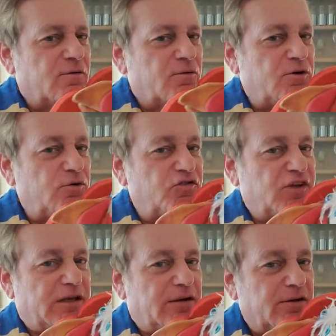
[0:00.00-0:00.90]
What do you
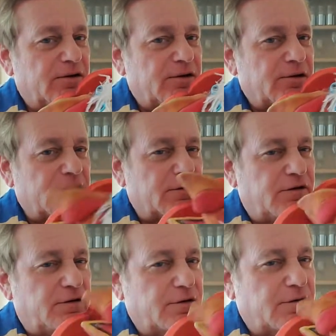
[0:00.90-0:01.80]
see? Lousy
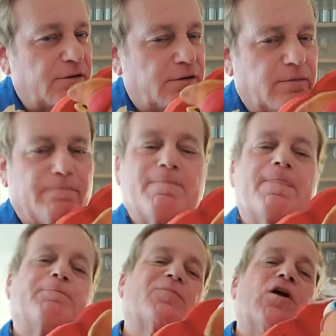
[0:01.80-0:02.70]
decorating.
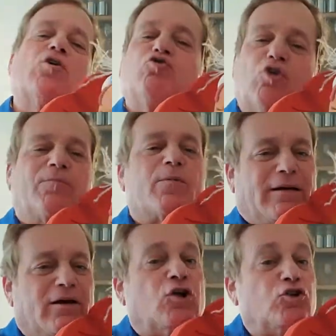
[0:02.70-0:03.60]
No, come on,
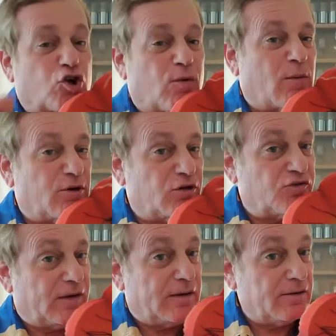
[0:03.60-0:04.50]
look around. What do you
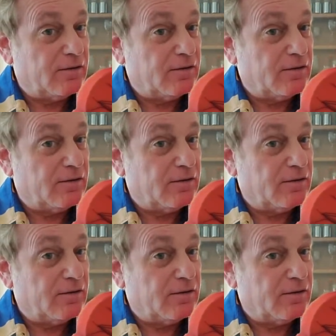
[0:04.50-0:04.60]
see?